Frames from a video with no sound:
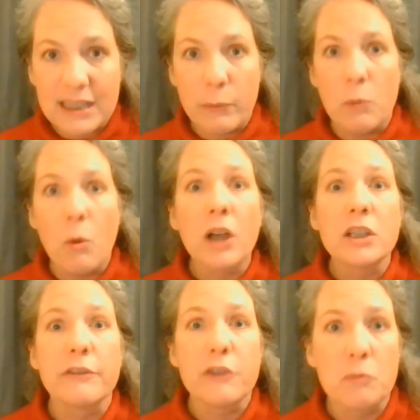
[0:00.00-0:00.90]
and we
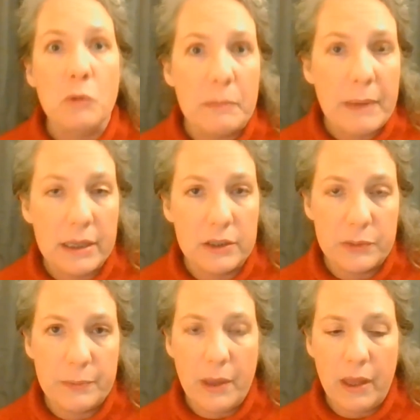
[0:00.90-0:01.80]
walked a few more
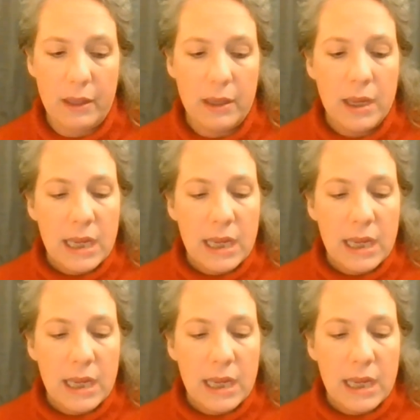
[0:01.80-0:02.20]
miles to